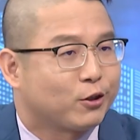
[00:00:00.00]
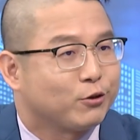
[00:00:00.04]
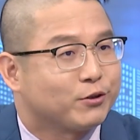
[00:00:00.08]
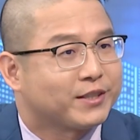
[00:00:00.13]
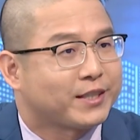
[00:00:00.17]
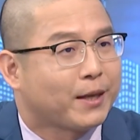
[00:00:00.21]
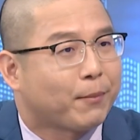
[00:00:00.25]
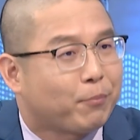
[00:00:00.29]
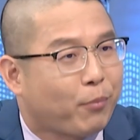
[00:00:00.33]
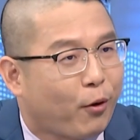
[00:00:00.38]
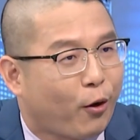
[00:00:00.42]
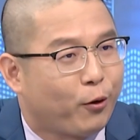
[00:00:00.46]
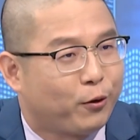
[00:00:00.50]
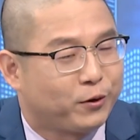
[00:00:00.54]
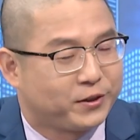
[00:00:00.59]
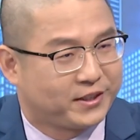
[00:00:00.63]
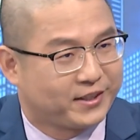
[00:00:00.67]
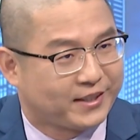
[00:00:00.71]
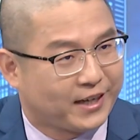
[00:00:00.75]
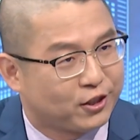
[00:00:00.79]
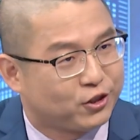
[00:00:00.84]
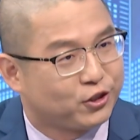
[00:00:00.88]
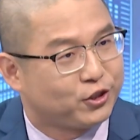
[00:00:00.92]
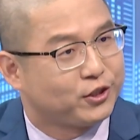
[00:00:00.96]
to support
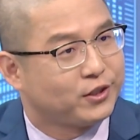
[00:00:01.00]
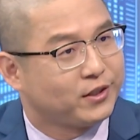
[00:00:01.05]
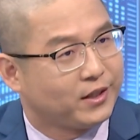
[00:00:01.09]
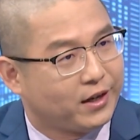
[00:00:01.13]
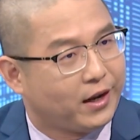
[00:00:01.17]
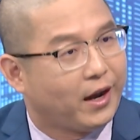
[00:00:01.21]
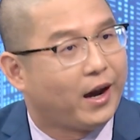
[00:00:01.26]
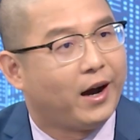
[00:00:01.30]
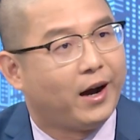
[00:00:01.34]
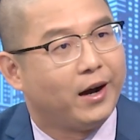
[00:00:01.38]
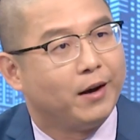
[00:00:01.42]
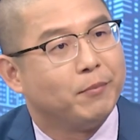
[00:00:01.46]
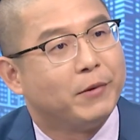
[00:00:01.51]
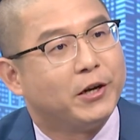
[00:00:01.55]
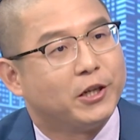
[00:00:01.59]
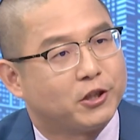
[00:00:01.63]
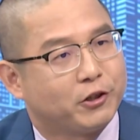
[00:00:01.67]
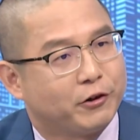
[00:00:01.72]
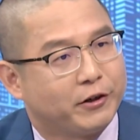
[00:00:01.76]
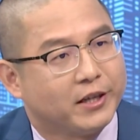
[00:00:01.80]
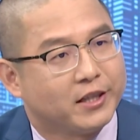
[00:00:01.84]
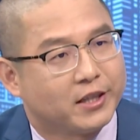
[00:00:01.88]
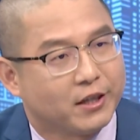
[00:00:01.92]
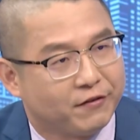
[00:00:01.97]
such
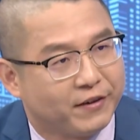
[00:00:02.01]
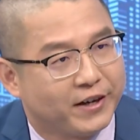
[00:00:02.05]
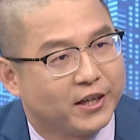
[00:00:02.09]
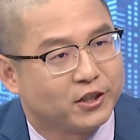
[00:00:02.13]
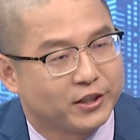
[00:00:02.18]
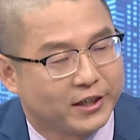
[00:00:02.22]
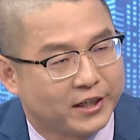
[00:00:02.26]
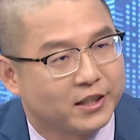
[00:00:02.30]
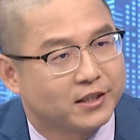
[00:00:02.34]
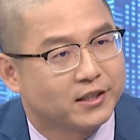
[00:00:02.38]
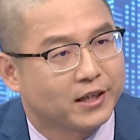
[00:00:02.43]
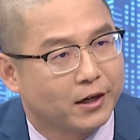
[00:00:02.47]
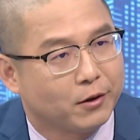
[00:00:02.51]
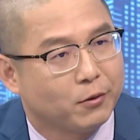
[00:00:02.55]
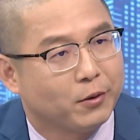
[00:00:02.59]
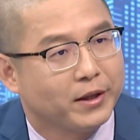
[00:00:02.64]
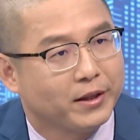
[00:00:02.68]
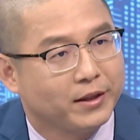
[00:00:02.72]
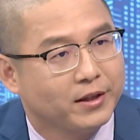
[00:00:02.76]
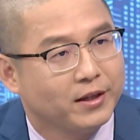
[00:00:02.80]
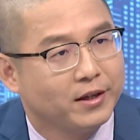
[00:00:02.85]
military intervention in Taiwan.